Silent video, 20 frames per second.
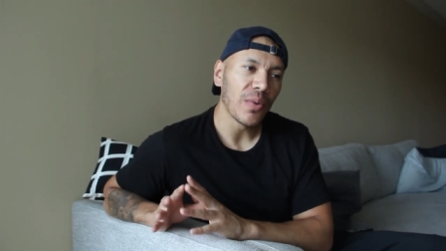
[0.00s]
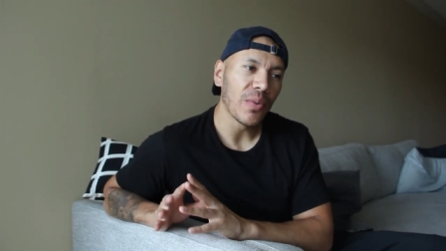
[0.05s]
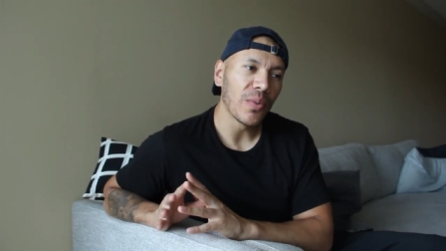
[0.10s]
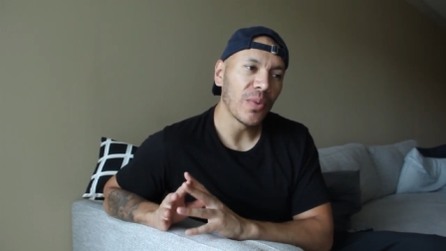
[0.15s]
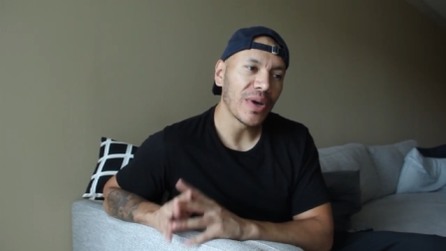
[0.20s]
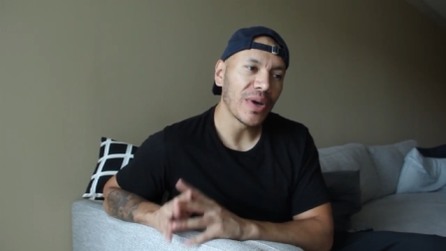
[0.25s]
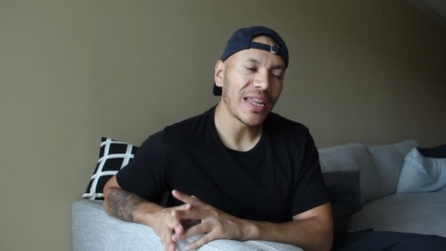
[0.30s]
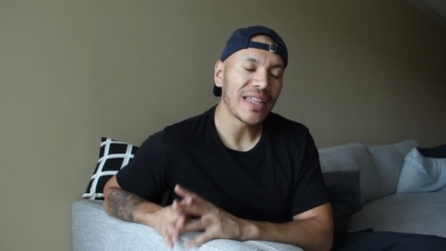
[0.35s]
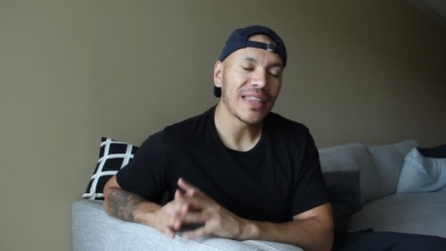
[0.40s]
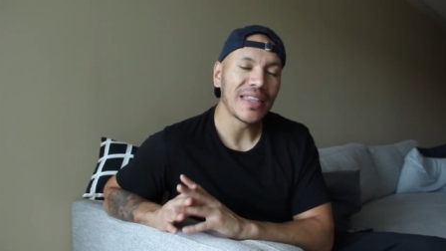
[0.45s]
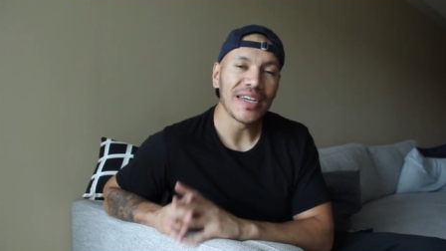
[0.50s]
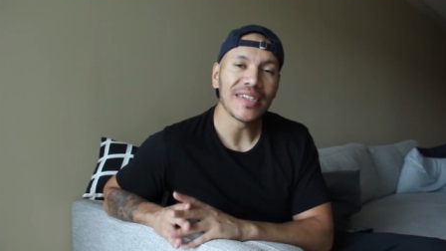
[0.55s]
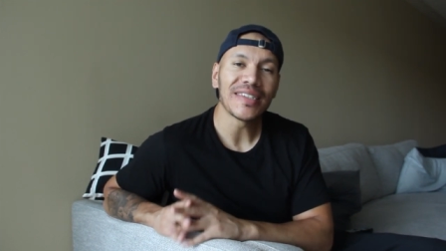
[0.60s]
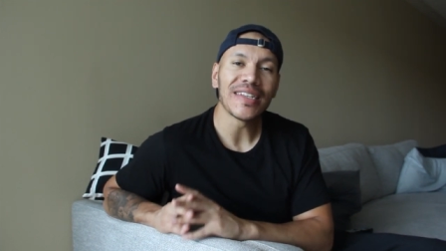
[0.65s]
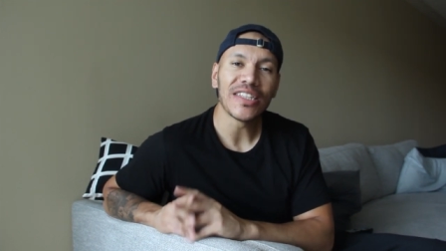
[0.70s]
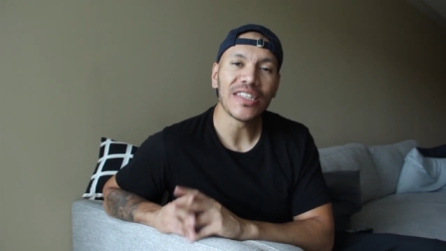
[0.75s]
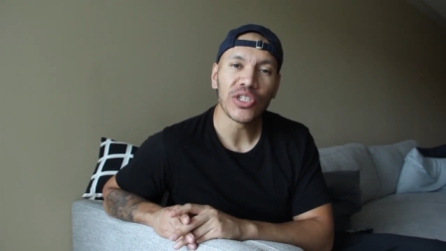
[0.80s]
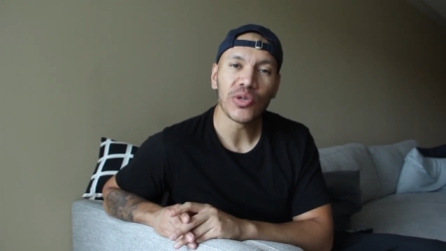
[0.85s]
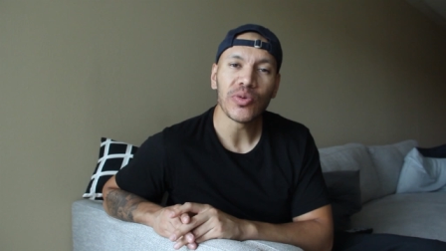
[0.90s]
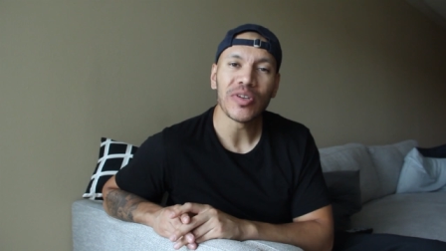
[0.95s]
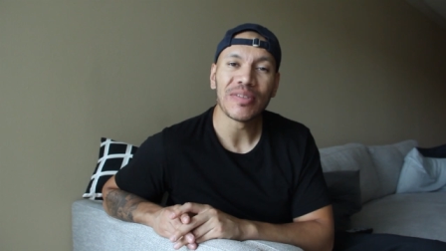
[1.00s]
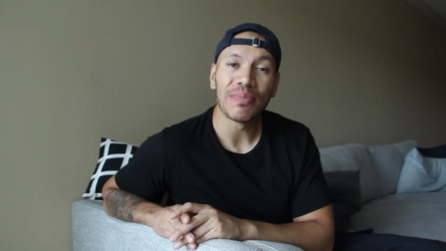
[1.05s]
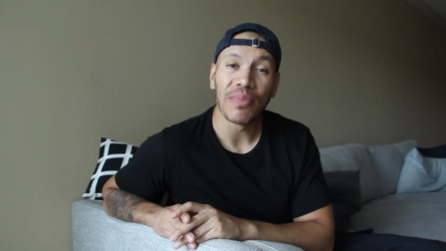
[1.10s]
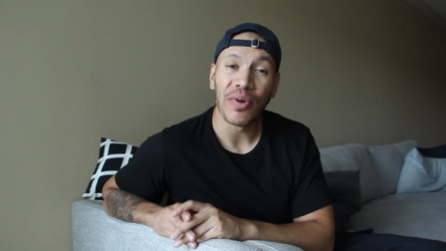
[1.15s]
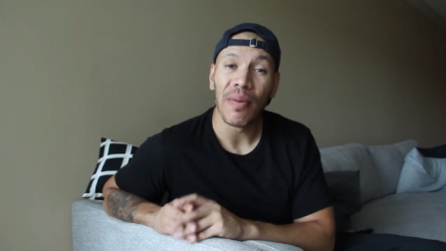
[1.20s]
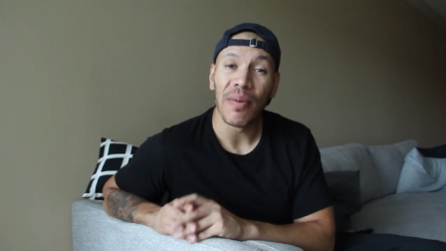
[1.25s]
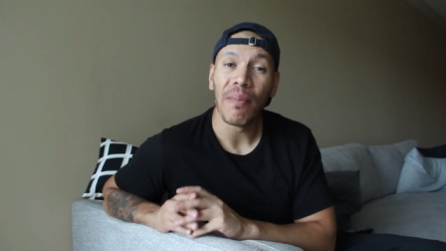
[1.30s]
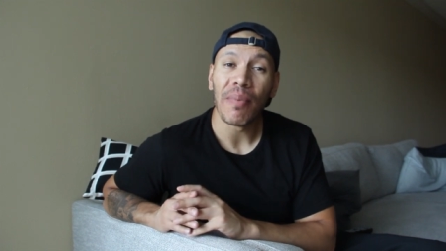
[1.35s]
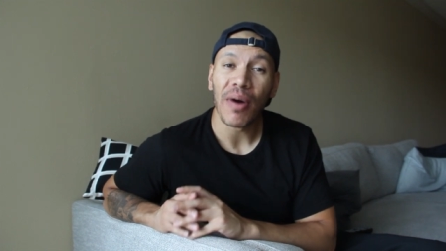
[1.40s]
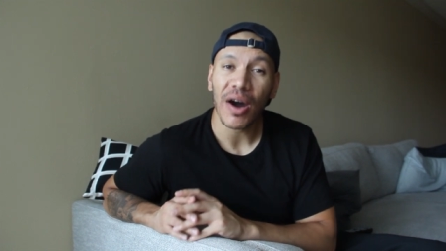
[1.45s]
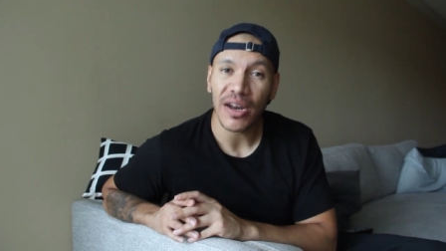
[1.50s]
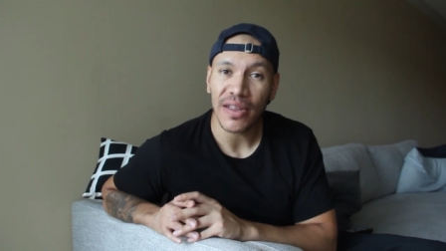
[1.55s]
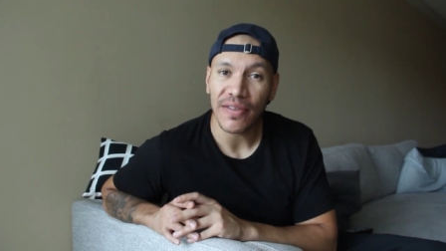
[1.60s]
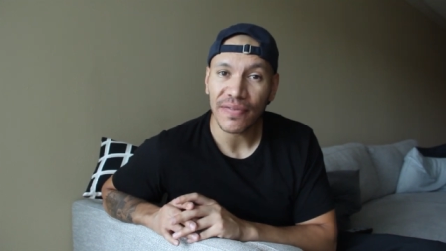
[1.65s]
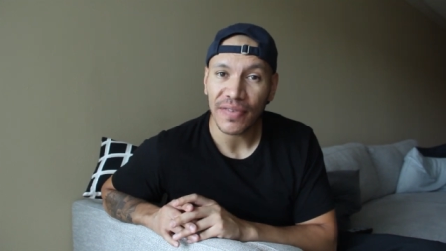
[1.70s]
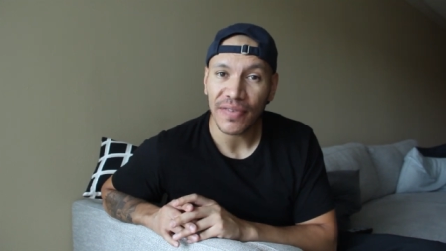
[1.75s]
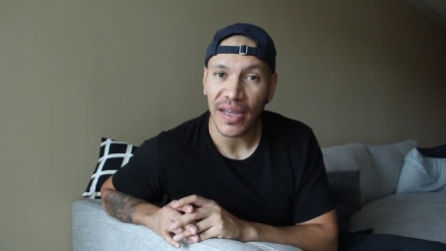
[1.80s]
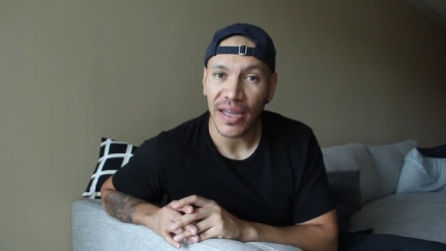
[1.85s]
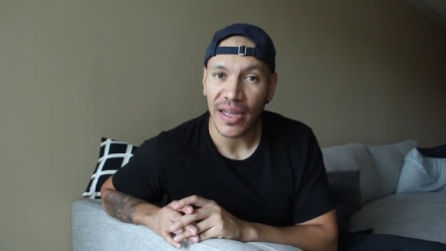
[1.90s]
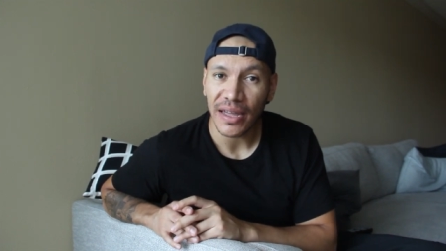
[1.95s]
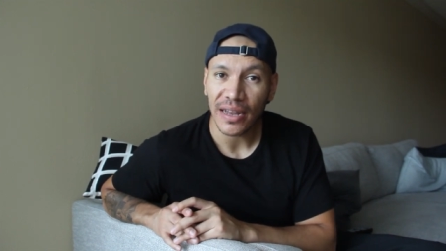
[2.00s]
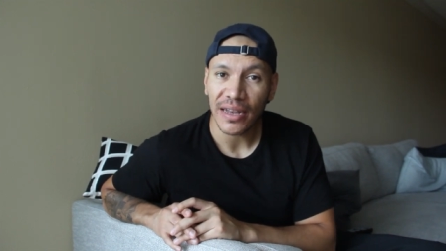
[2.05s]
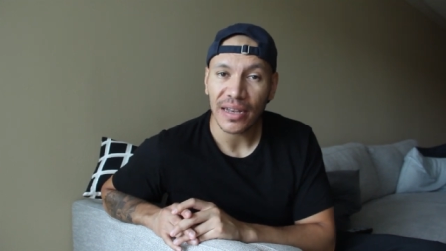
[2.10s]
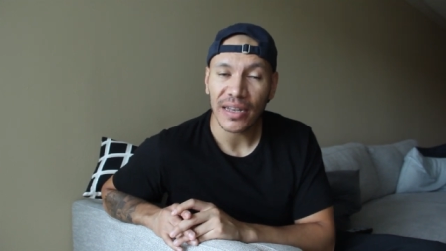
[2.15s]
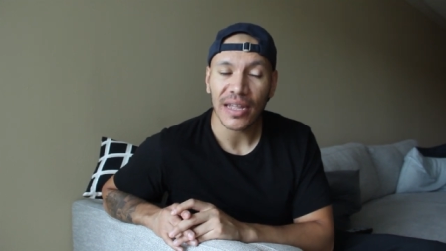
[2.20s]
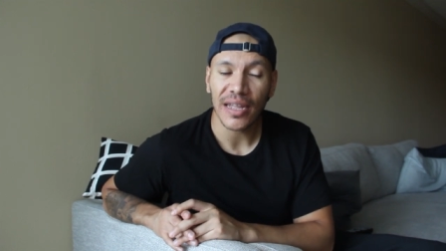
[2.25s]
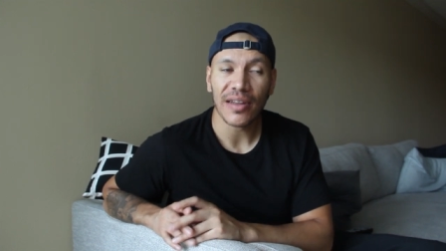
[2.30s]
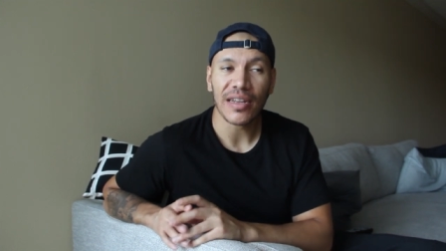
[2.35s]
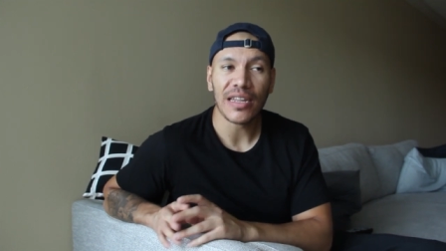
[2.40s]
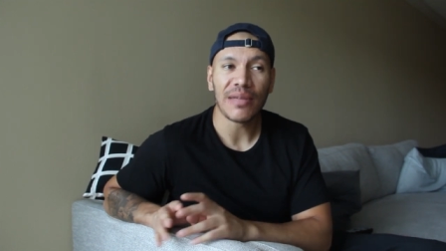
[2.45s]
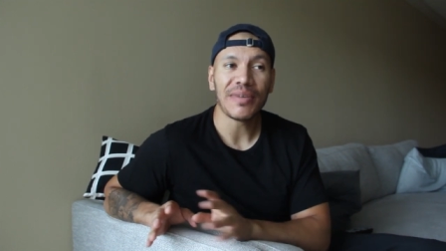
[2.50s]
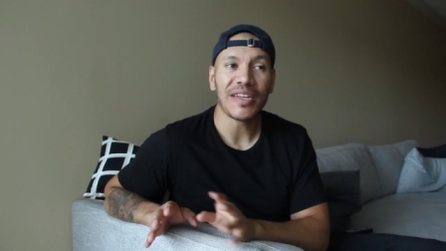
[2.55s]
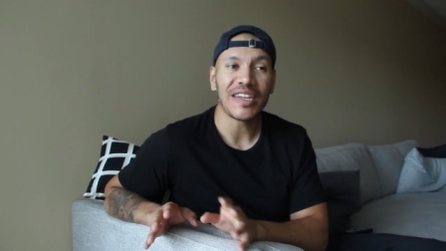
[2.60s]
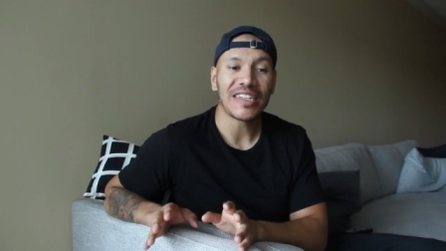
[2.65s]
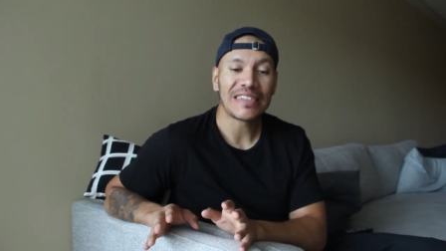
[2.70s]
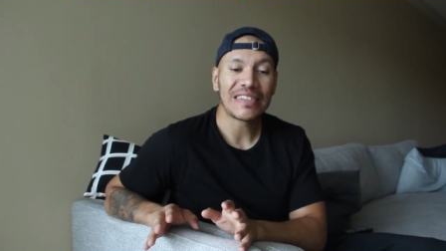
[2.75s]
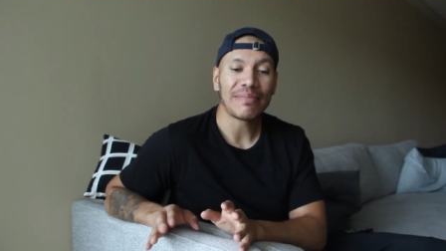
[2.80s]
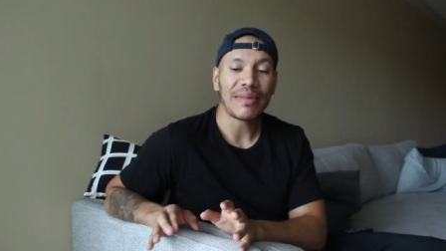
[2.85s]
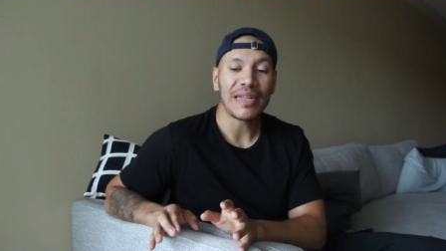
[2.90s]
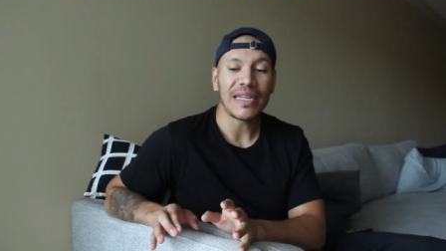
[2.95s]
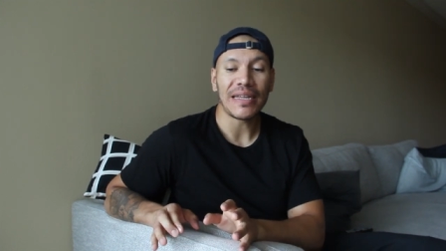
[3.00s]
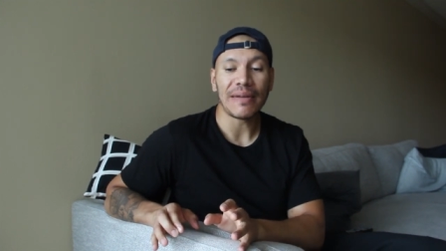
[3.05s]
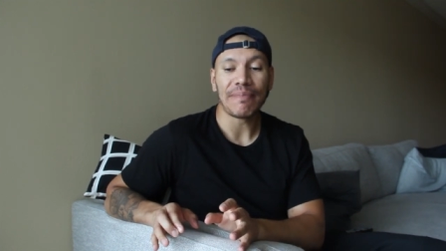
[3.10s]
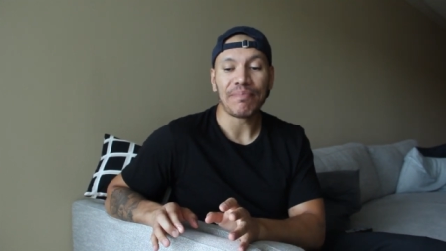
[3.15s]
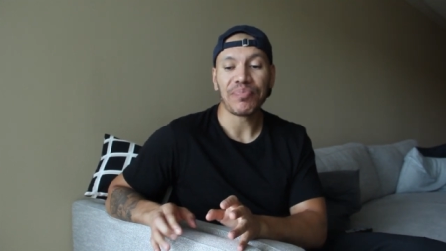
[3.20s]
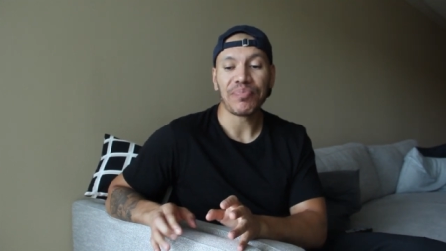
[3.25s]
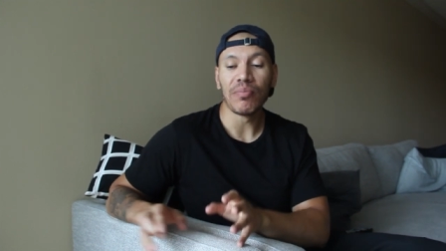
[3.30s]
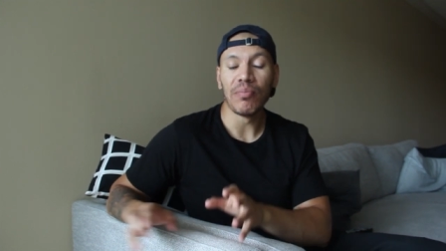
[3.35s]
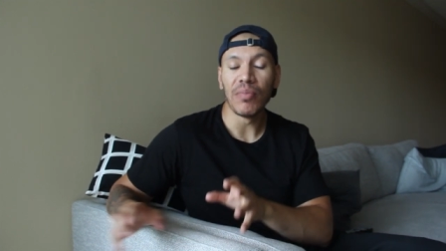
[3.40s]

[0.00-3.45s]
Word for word: what it doesn't do is burn body fat. Now let me explain.